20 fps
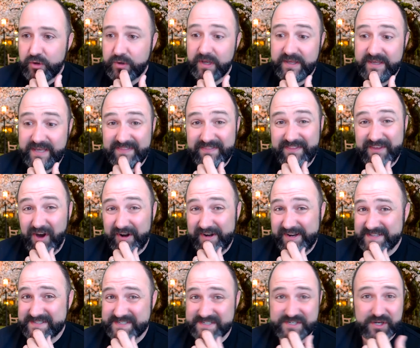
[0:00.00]
can get the
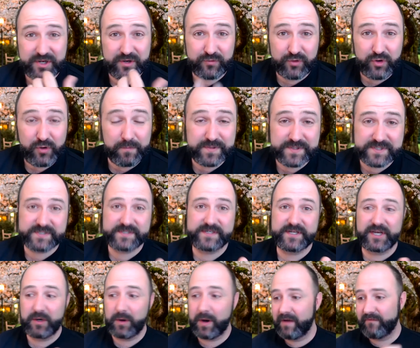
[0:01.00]
audience into groups to
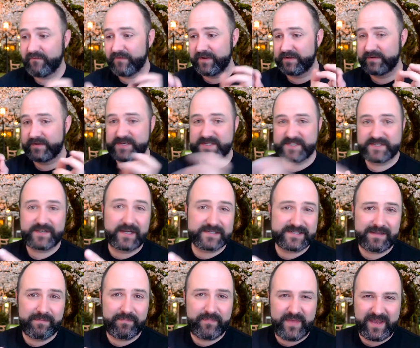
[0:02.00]
go off and discuss
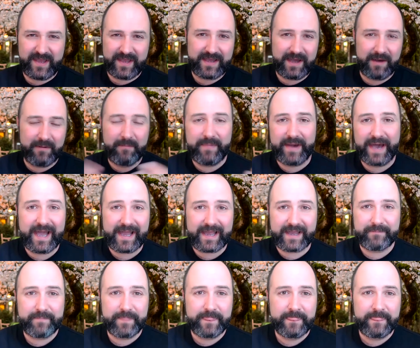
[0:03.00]
something and come back.